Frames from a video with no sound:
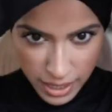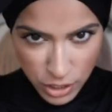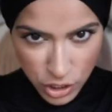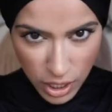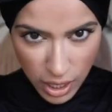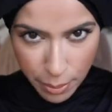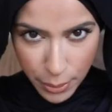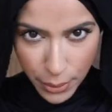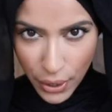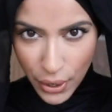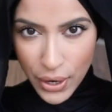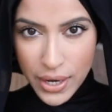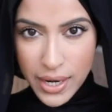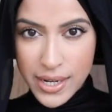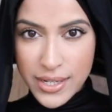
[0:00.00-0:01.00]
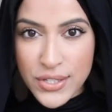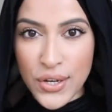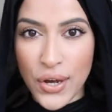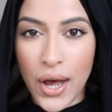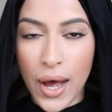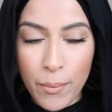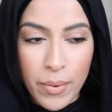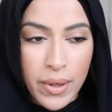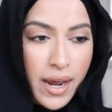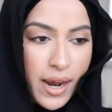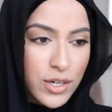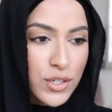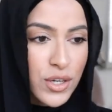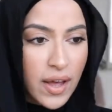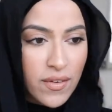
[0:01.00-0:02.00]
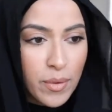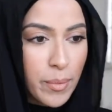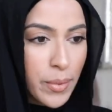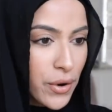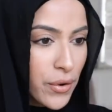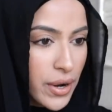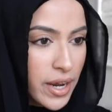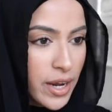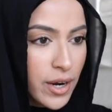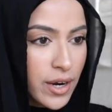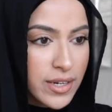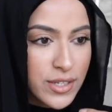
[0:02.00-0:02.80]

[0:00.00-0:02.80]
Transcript: hijab on top and I actually have a mirror right here.